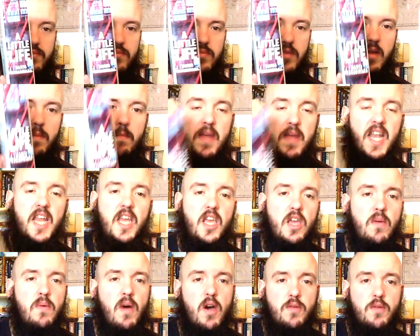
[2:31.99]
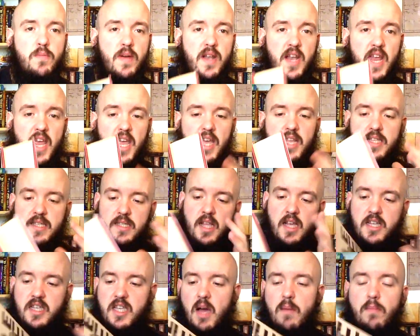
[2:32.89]
the minute you open it, it's
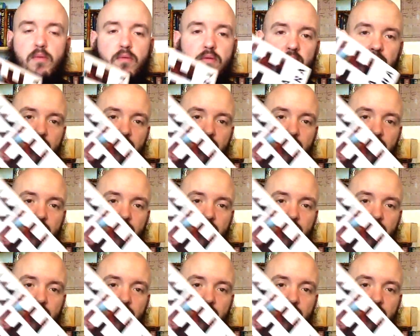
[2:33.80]
like double the